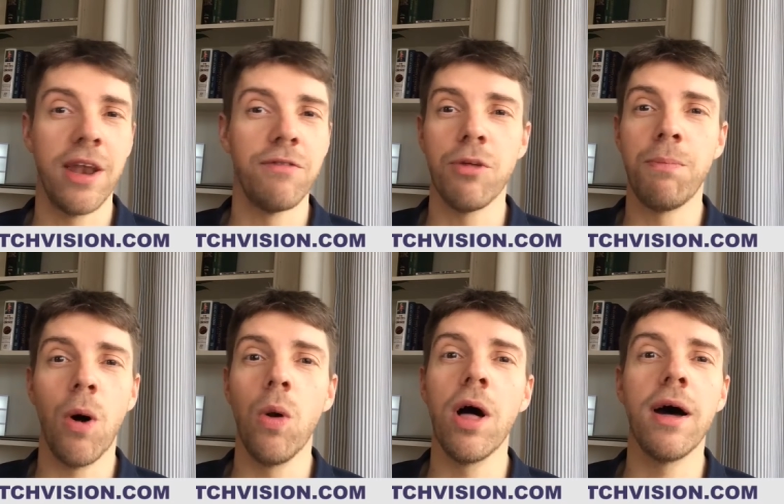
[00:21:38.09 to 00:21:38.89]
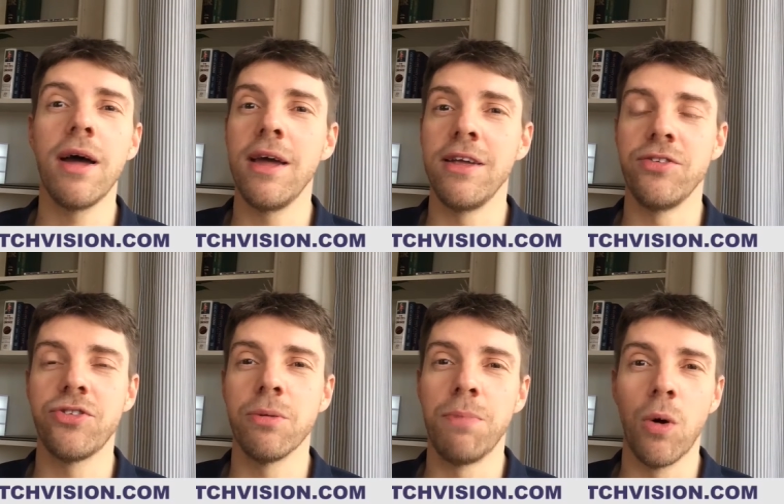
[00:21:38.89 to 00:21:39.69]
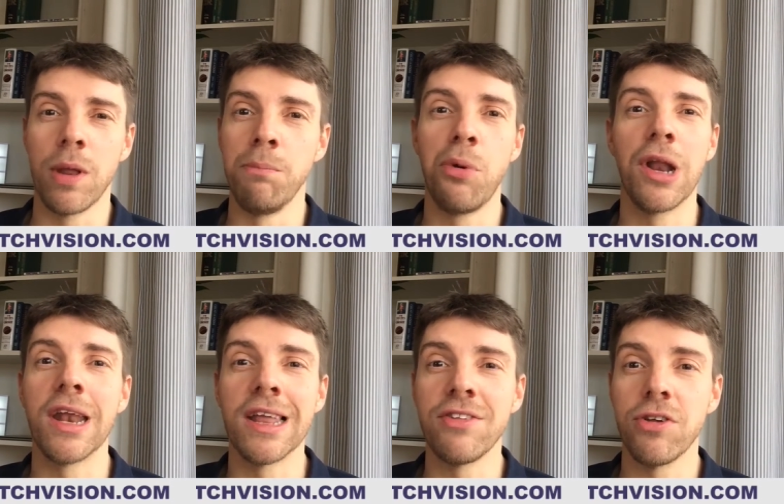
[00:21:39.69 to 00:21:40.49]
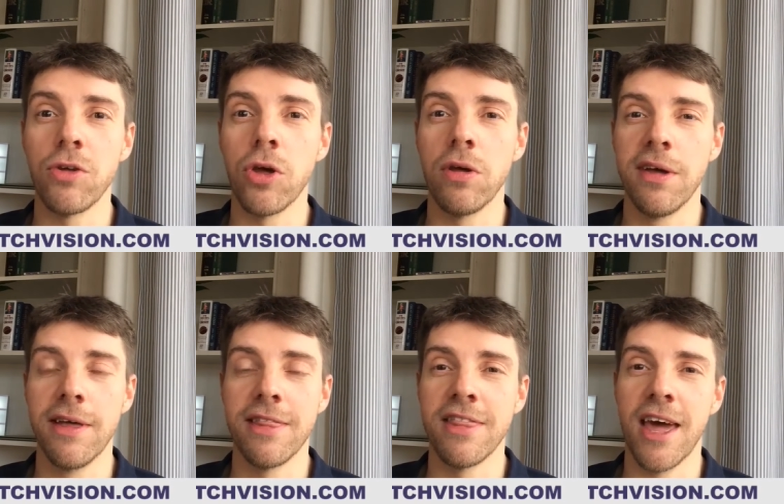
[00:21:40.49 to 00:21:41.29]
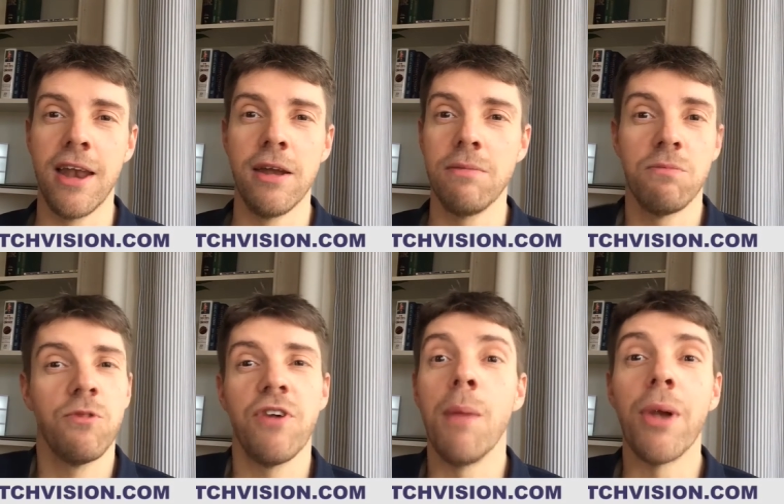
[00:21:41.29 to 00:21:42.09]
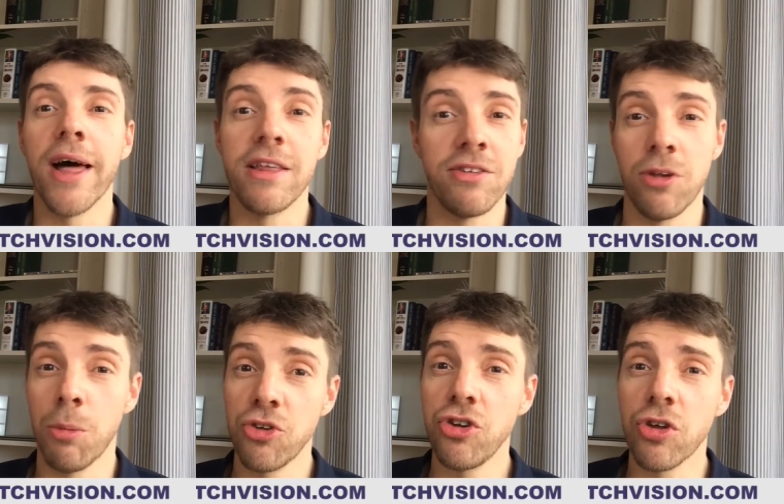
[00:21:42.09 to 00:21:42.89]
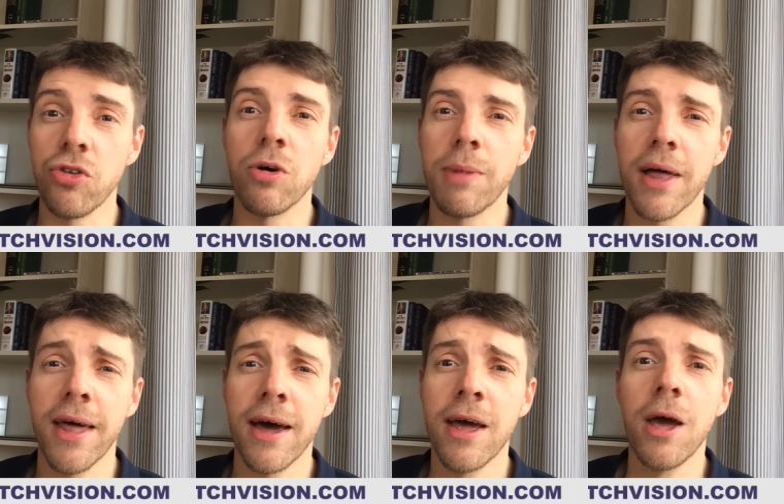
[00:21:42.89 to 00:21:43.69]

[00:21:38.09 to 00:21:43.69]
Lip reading: And if the bowler is bowling brilliantly to you, then fair play. There's not much you can do about that.